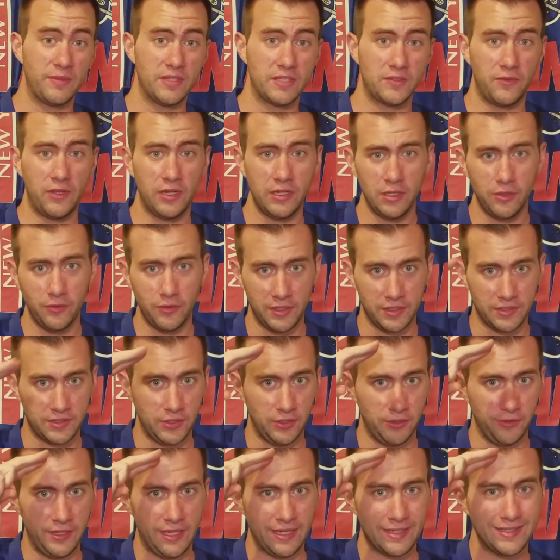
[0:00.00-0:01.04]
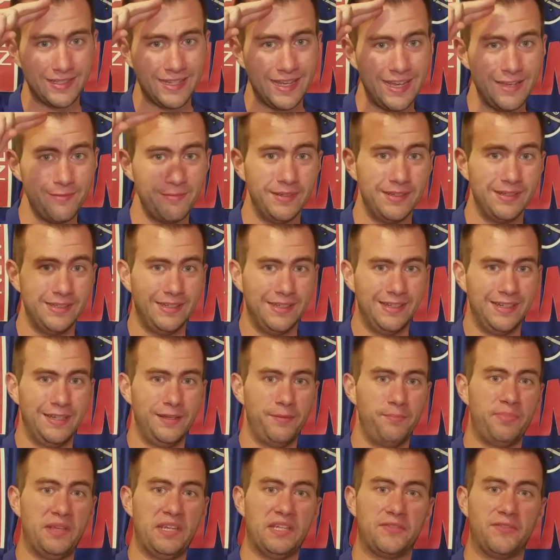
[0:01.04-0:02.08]
this video, and until next time,
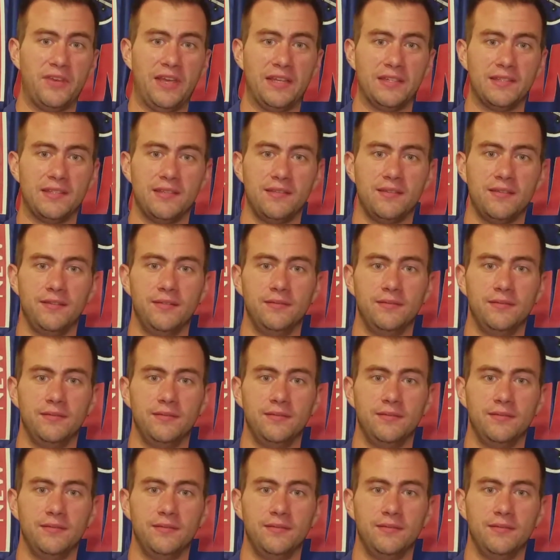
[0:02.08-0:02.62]
peace, fans.